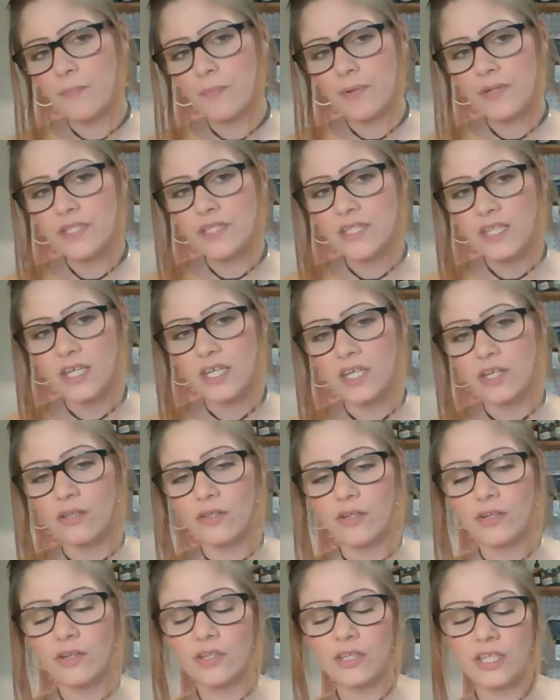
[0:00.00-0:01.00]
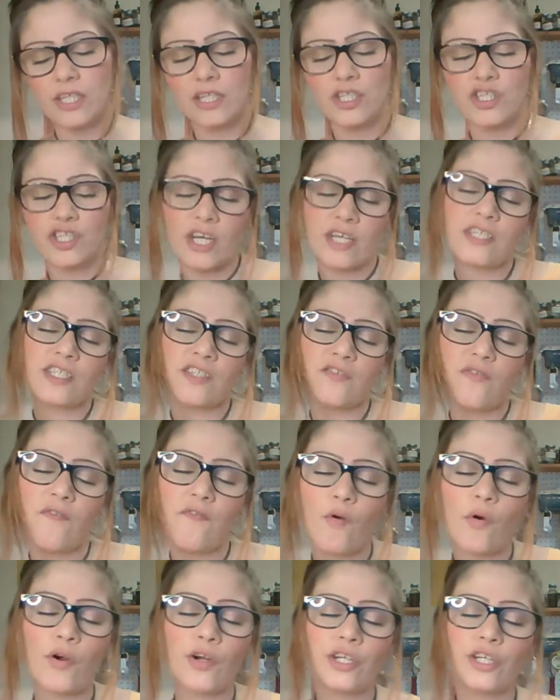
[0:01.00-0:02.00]
particularly just
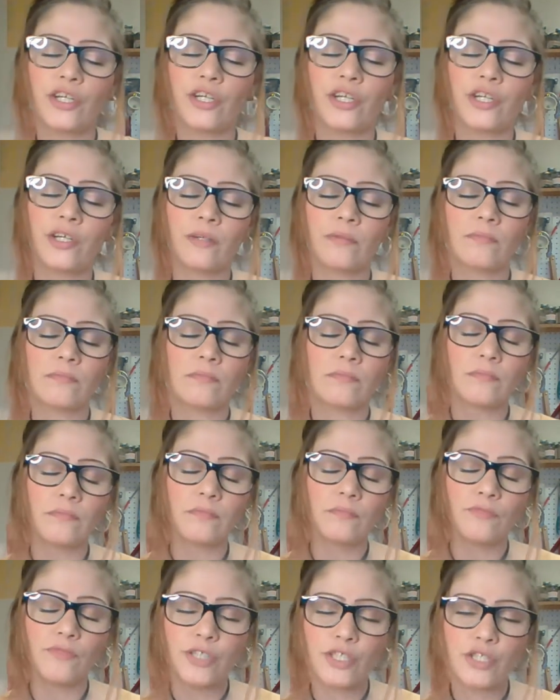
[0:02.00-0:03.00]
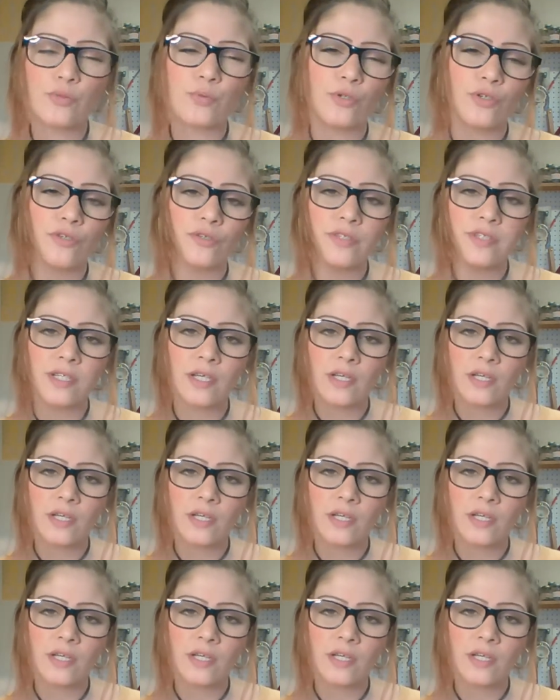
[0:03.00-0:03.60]
for your rituals